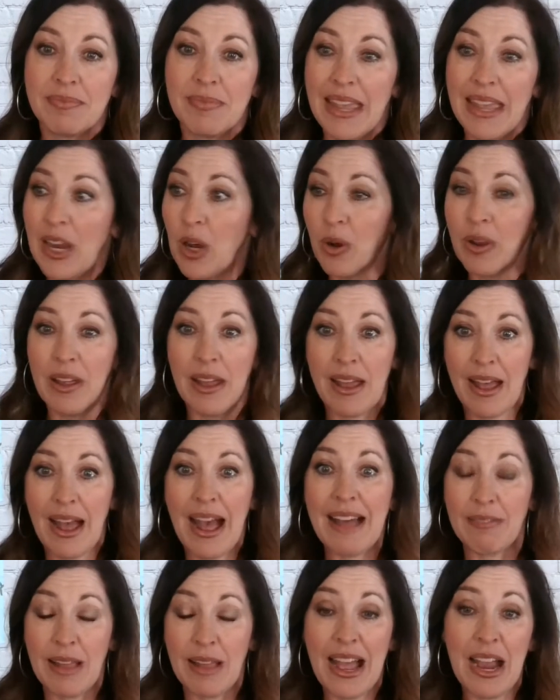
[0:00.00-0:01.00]
here,
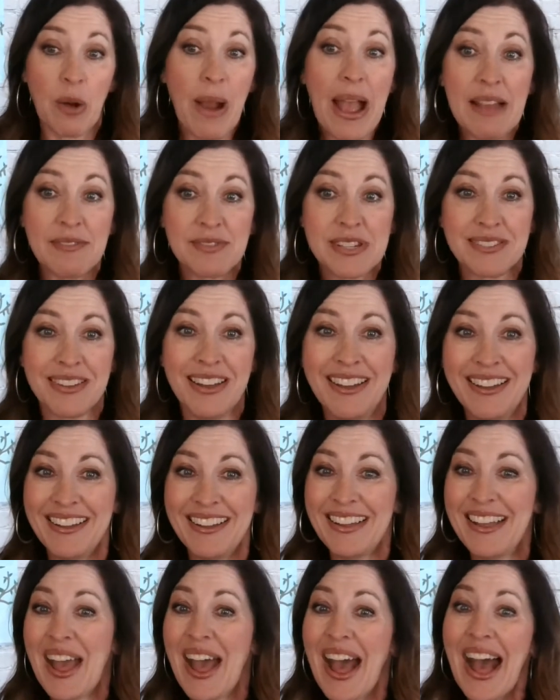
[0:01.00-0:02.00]
I arrived,
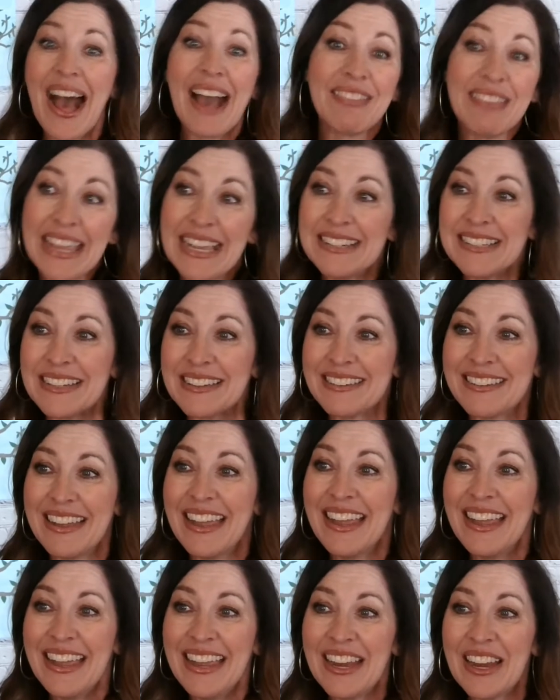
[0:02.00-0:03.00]
I landed,
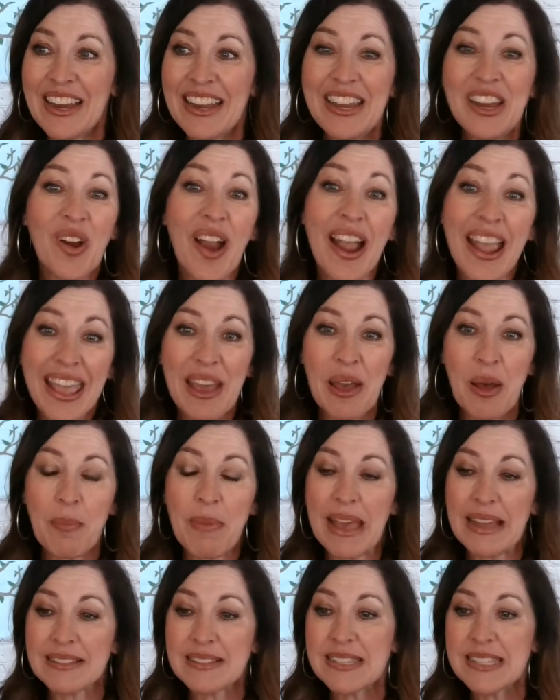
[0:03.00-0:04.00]
here I am.
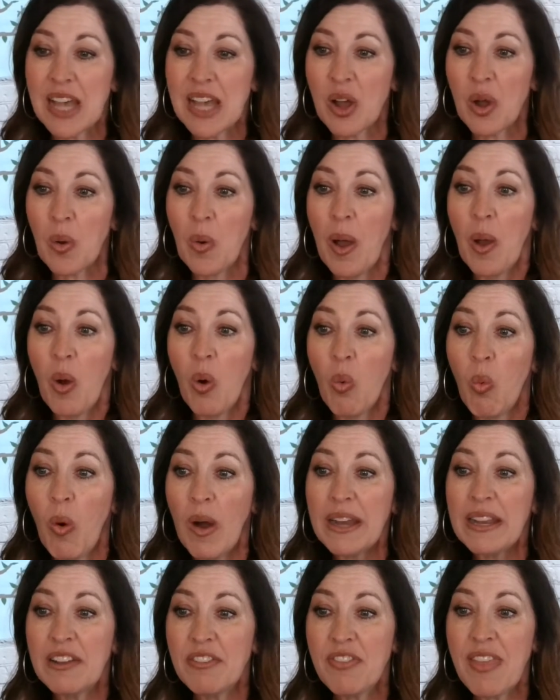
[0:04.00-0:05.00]
And so
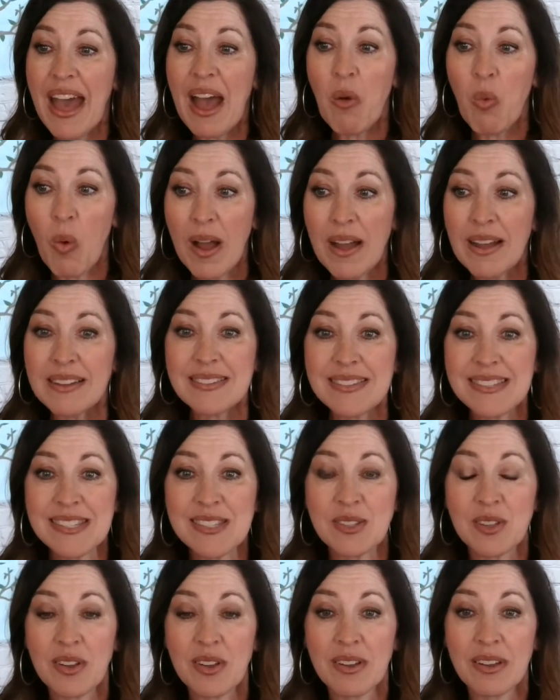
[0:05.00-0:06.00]
what if that
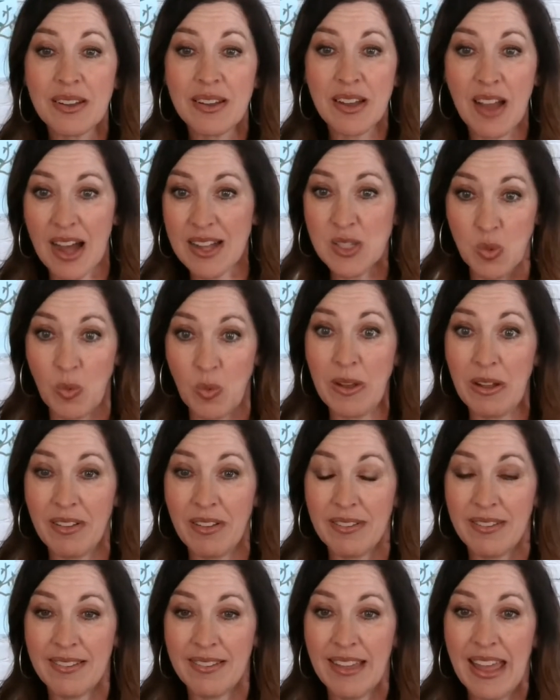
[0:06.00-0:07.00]
was God's will?